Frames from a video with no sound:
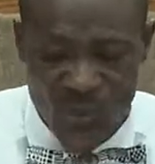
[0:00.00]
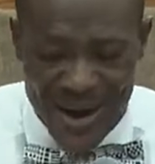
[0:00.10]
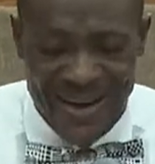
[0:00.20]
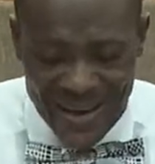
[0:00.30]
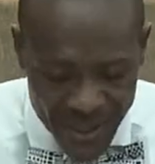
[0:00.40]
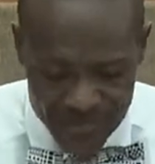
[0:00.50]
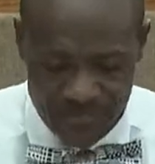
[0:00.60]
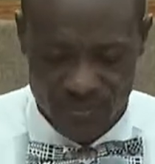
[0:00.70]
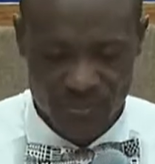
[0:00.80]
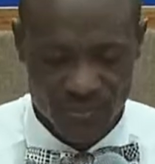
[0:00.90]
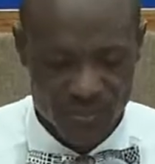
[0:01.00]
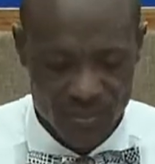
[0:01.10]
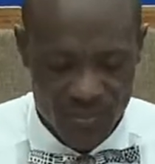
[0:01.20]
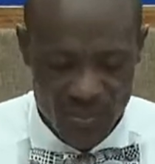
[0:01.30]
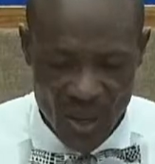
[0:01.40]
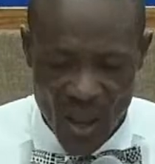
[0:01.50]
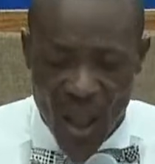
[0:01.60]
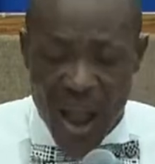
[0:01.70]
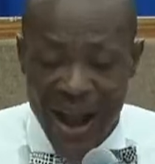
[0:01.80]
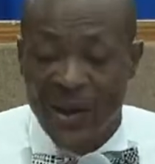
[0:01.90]
are in
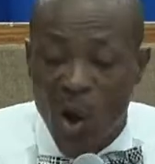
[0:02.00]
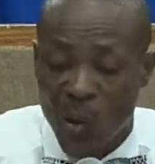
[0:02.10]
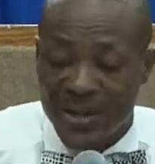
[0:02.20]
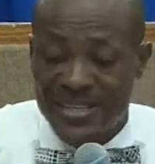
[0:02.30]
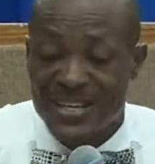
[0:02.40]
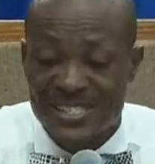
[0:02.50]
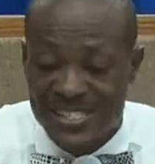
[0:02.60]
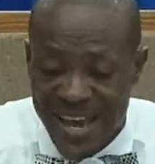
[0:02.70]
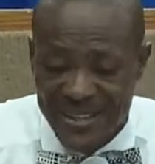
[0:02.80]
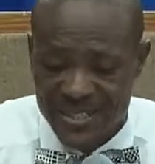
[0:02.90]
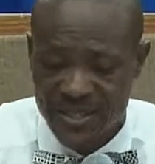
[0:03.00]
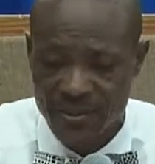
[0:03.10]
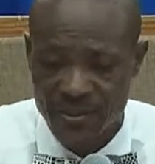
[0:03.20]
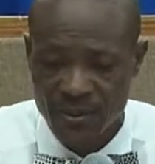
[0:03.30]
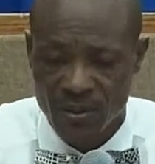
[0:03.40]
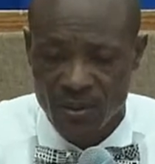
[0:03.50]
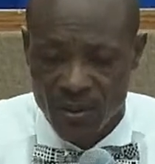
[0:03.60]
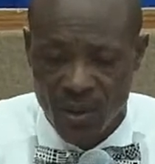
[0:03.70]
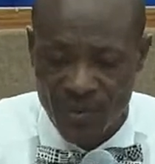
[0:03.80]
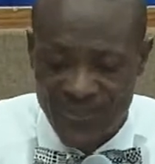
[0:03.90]
and how the thing set.
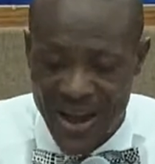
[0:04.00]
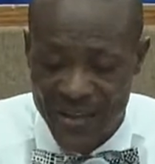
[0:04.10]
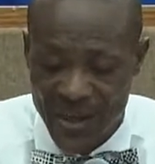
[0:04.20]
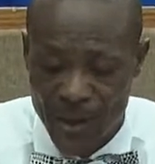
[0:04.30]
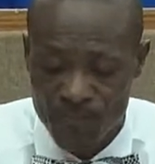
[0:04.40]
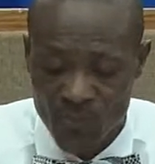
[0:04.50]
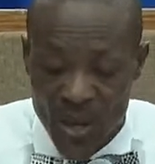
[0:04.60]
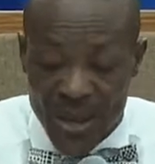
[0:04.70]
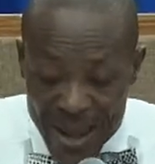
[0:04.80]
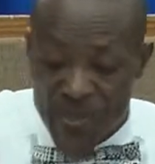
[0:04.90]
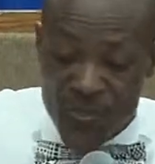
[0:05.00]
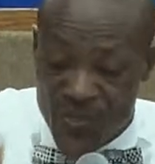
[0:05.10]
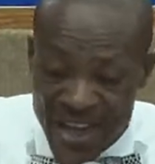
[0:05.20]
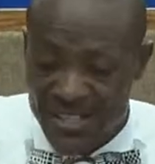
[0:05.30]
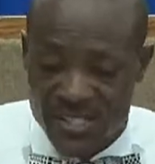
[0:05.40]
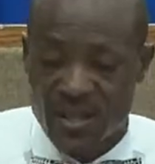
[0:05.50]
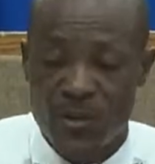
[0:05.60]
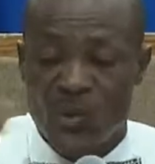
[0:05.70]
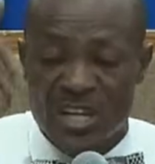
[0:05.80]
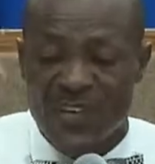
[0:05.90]
Oh, Father, in this,
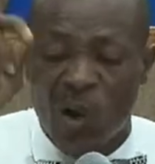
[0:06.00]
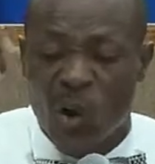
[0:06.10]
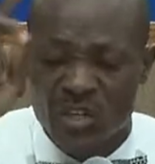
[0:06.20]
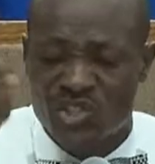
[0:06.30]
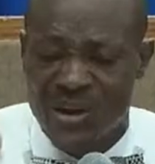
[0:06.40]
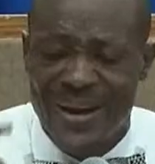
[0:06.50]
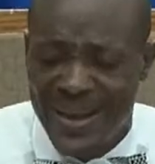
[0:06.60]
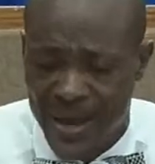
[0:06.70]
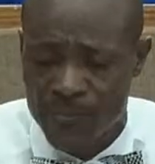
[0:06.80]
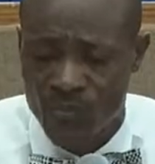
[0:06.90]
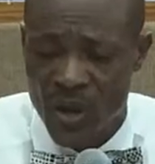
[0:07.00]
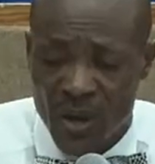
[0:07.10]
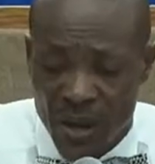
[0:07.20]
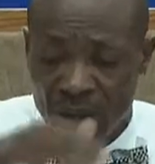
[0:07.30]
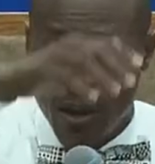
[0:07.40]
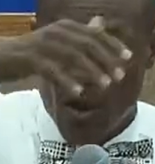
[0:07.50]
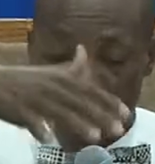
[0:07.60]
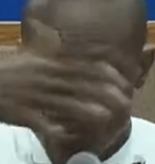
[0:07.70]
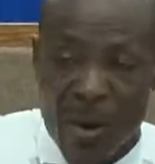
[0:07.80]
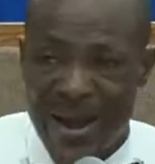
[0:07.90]
whichever country you're in,
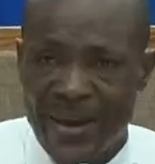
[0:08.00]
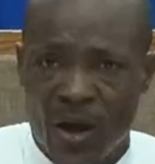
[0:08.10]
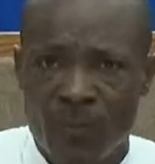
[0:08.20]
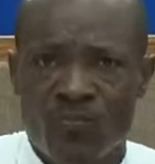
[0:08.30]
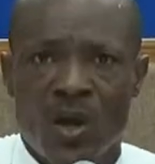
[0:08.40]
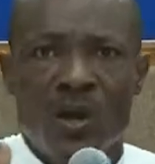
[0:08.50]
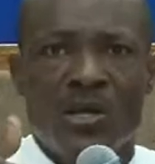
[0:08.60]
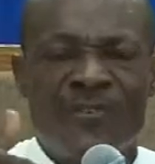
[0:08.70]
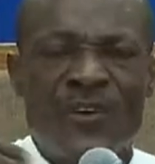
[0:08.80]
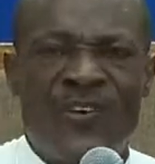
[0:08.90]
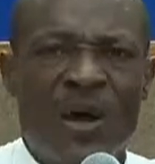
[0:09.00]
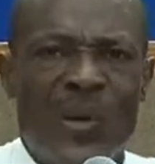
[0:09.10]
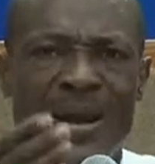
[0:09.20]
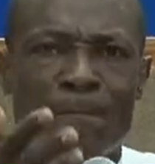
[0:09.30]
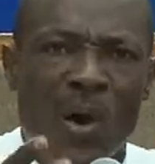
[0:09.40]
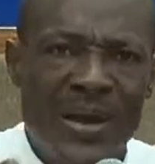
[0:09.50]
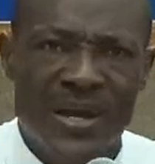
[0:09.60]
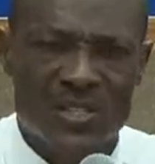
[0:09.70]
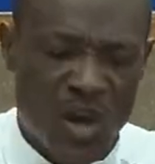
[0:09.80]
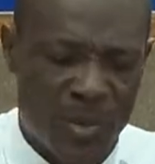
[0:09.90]
remember, you know, you have to follow where the money
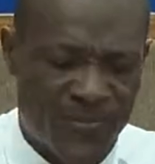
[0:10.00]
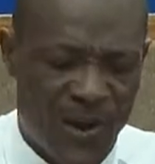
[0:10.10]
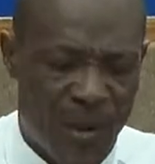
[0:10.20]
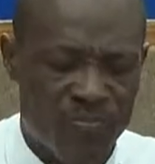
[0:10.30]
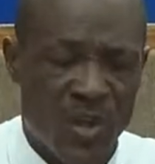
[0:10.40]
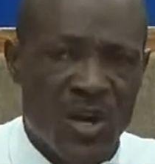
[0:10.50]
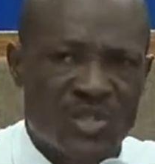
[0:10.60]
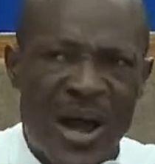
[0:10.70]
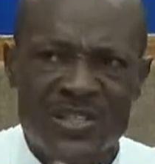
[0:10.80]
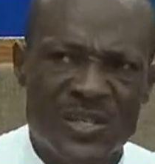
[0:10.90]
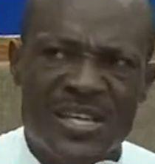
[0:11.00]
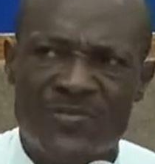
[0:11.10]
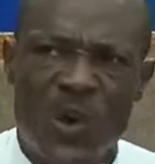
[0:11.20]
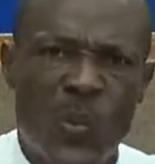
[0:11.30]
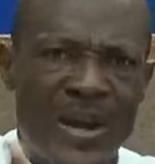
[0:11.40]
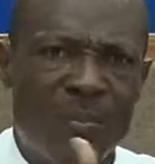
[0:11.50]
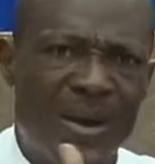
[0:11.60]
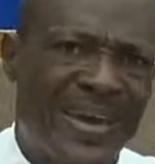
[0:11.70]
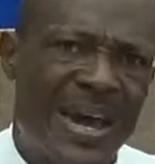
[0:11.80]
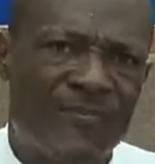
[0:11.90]
is coming from. So ask yourself now where the money
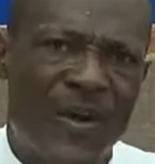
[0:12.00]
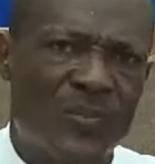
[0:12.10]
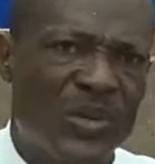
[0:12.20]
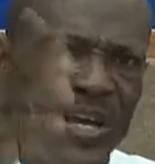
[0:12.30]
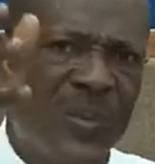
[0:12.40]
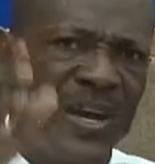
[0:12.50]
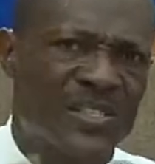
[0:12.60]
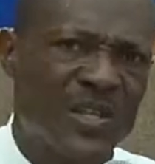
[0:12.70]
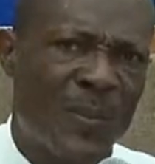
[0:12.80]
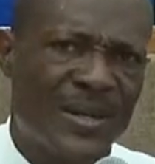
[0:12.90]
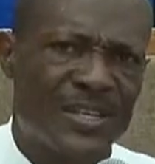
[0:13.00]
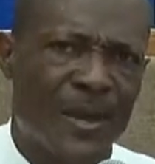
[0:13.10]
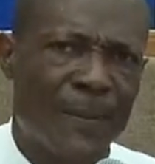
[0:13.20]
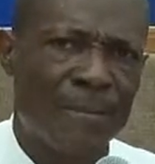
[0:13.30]
came from today with this number thing.